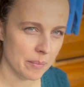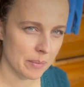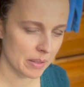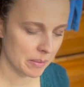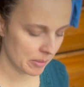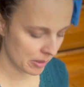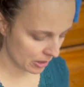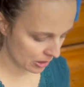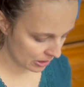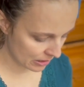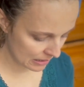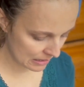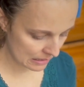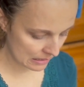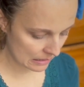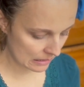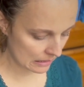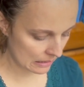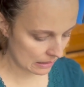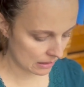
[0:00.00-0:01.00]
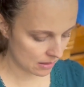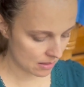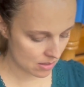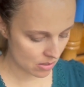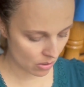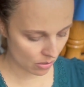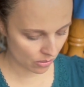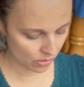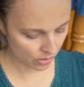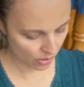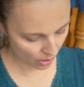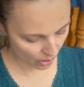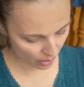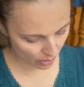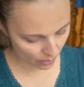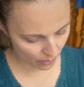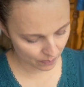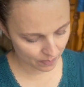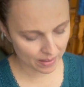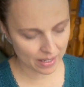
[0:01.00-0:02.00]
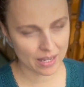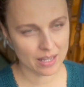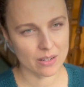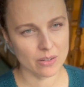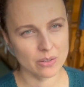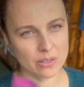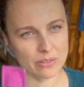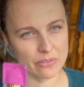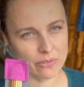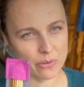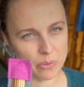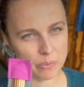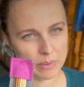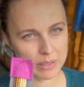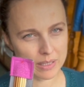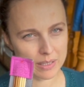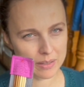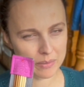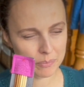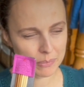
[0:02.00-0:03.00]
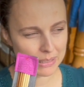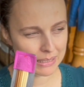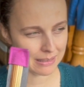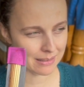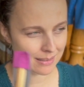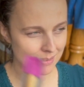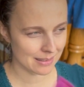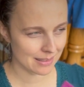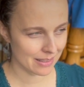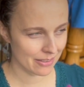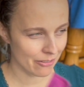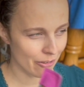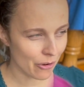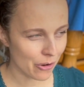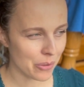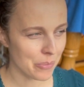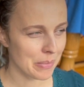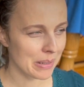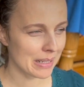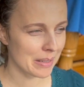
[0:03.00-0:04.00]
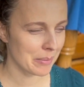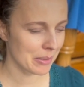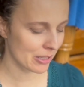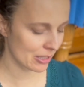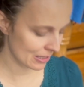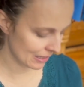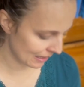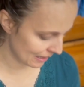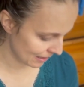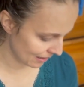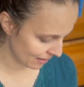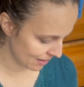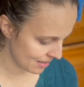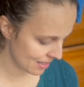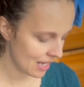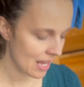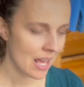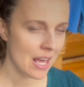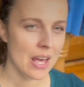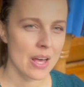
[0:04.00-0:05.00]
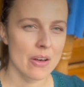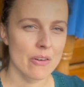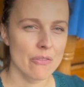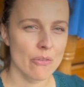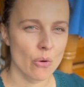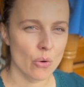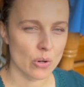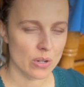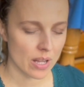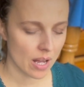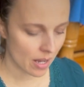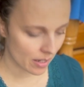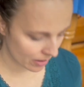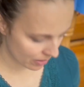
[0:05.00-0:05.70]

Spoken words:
millimeter knitting needles, although I had only four millimeter needles for the I